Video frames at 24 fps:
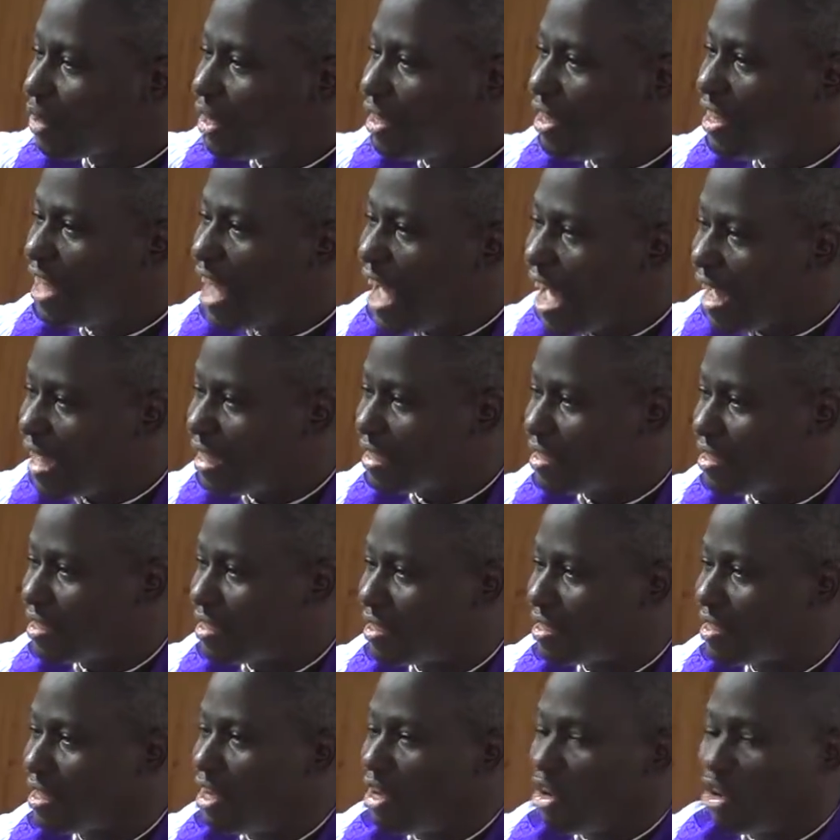
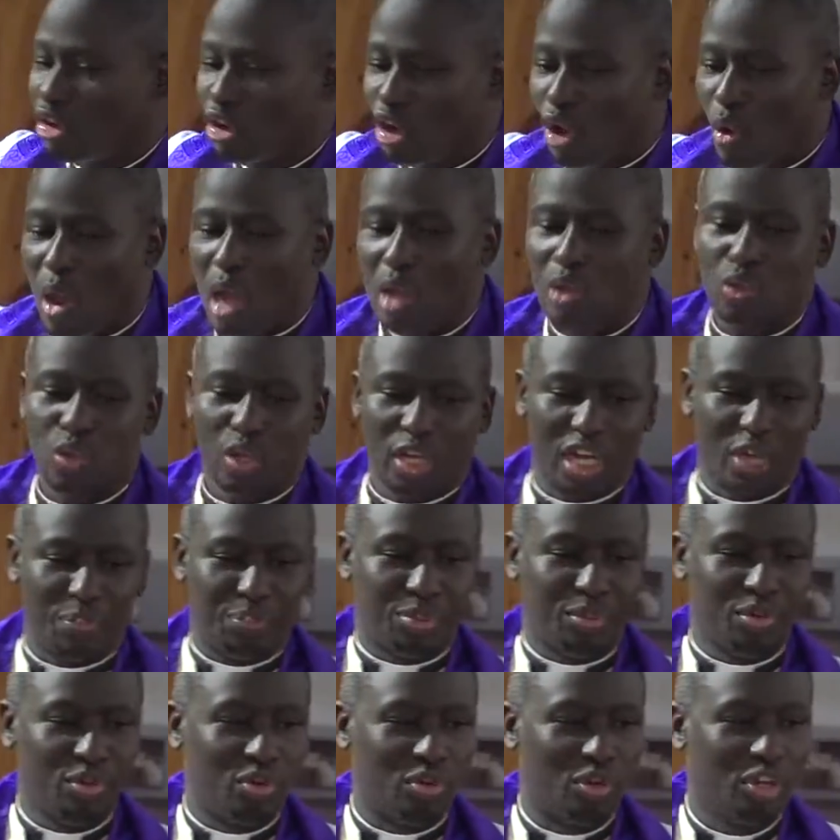Years. No one to
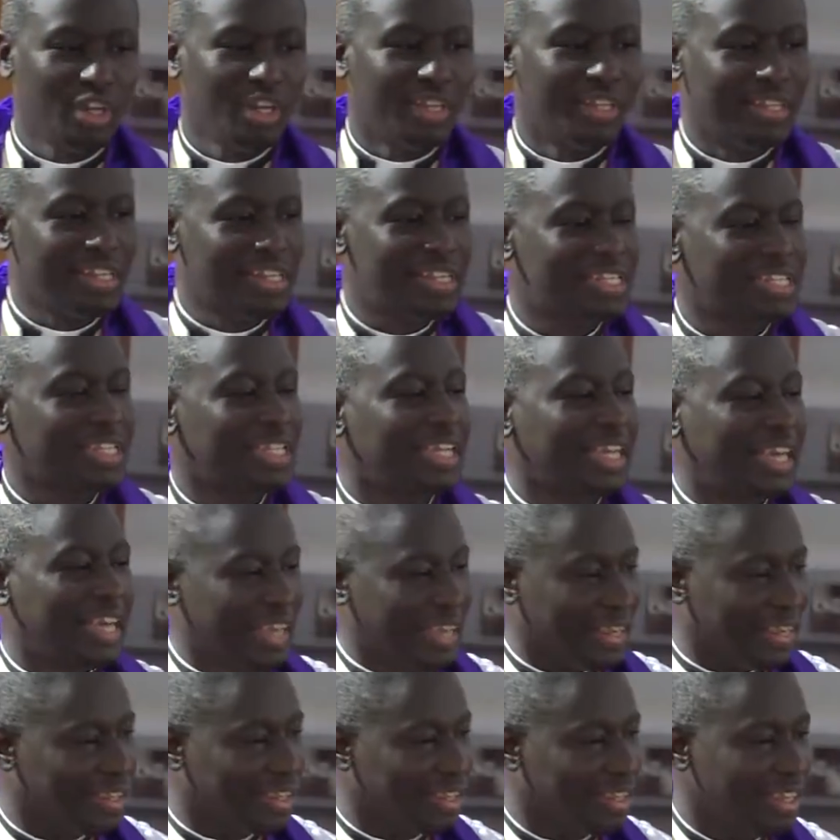help you. This
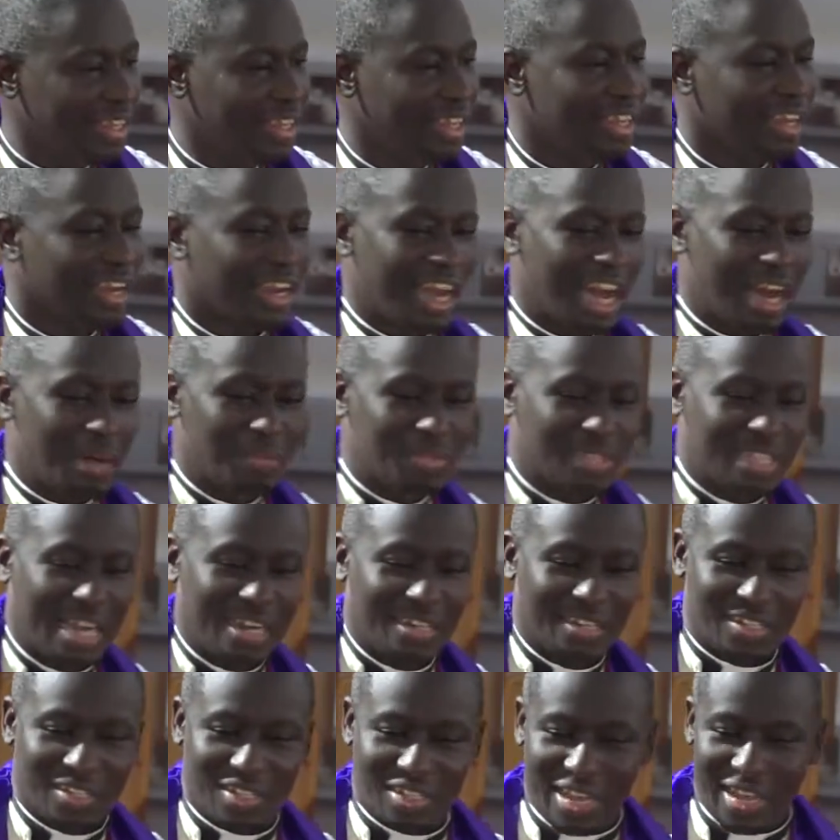king comes
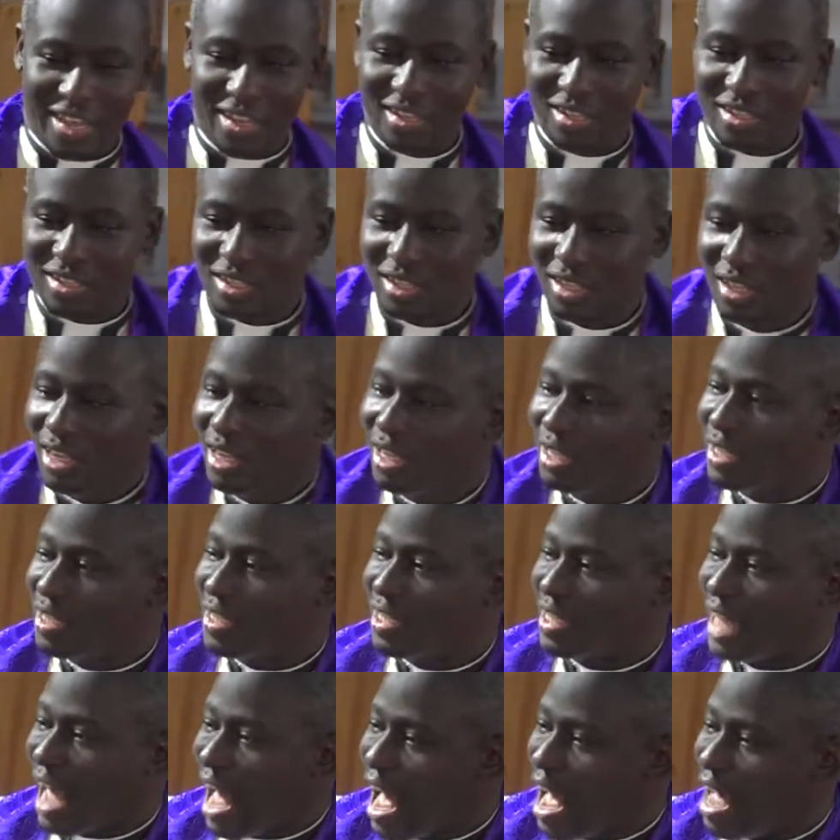and says,
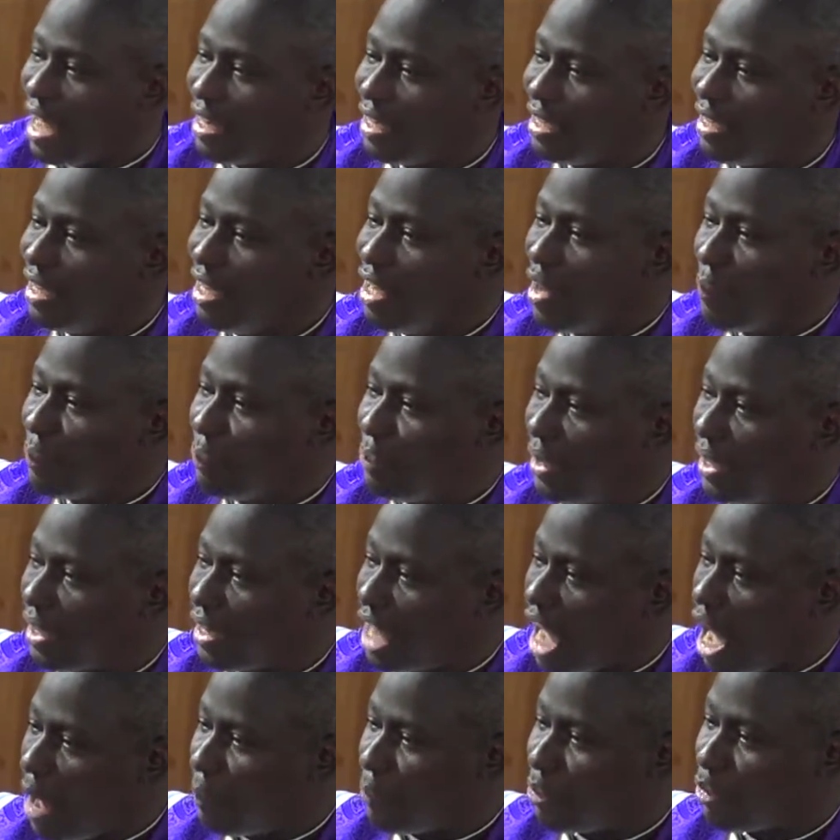son,
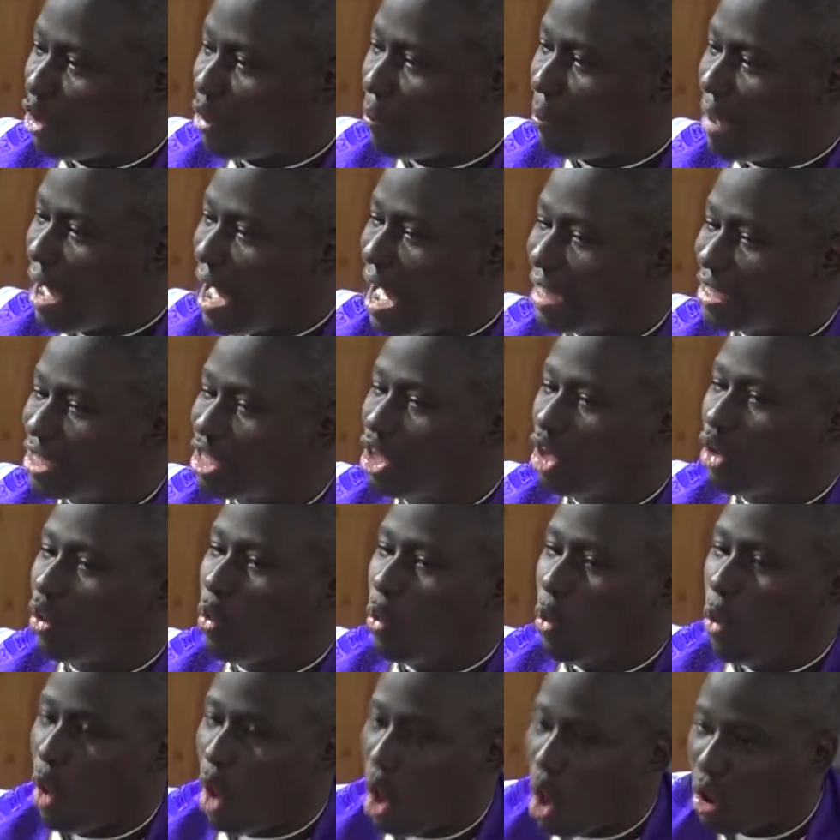pick up your mat,
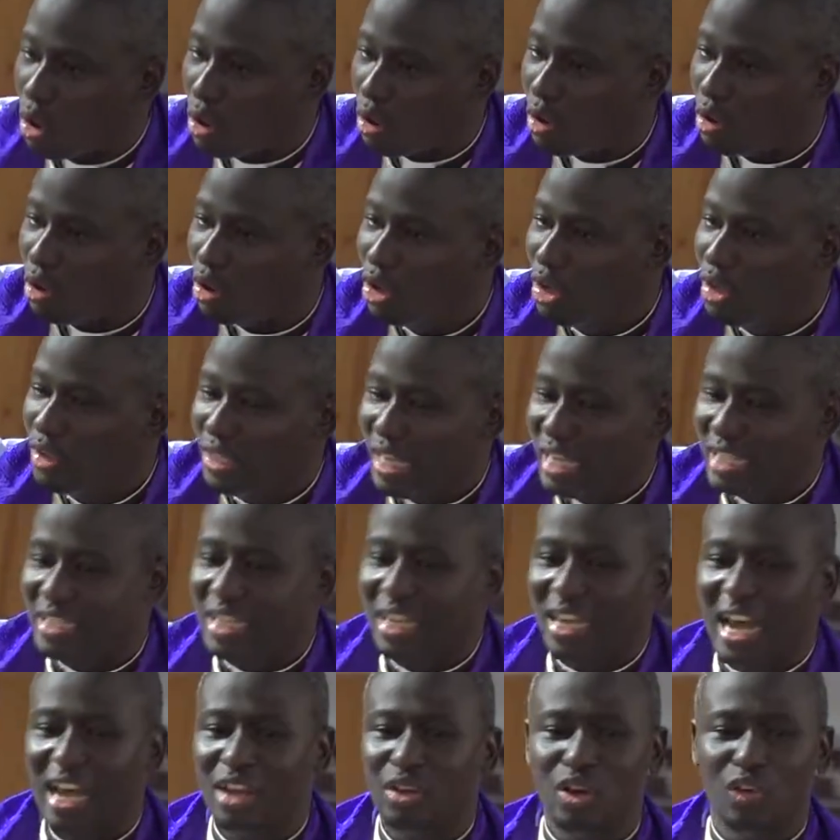walk. That's
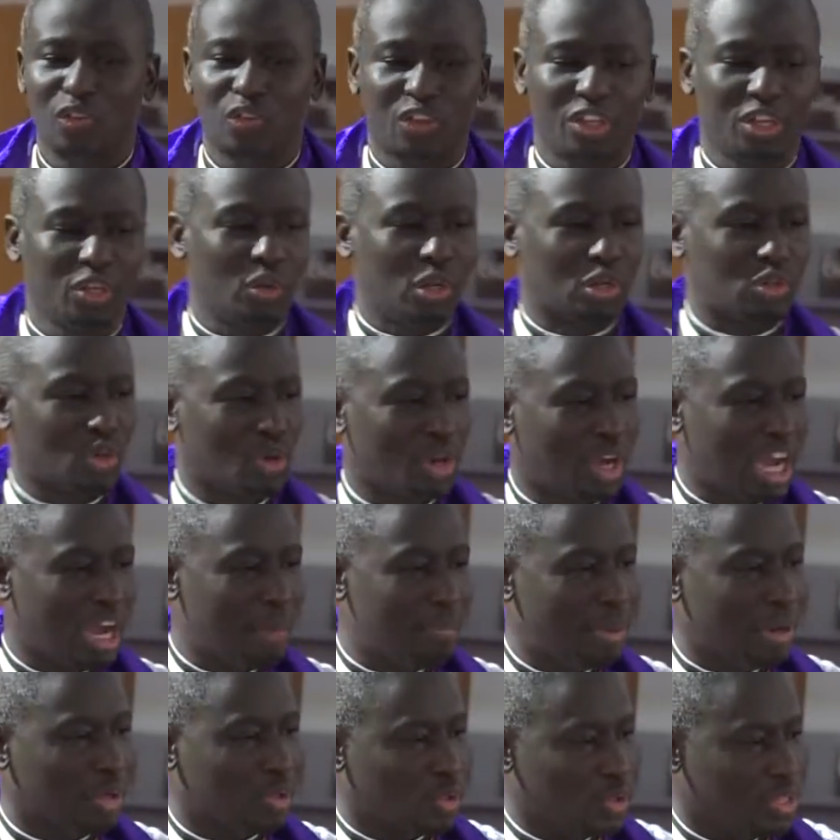the kind of king we're talking
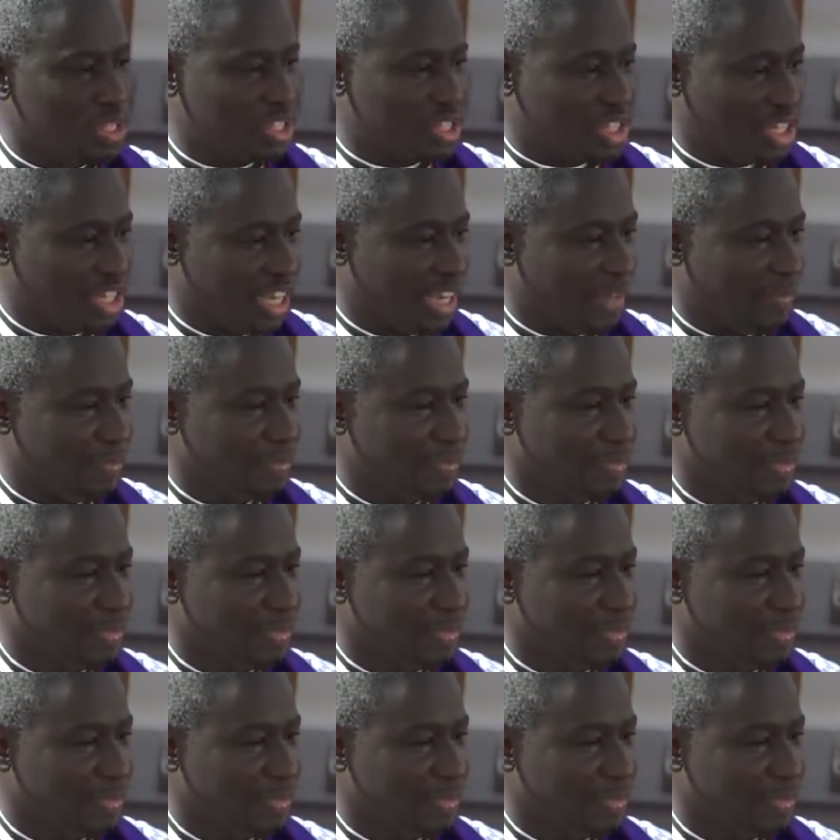about who is here.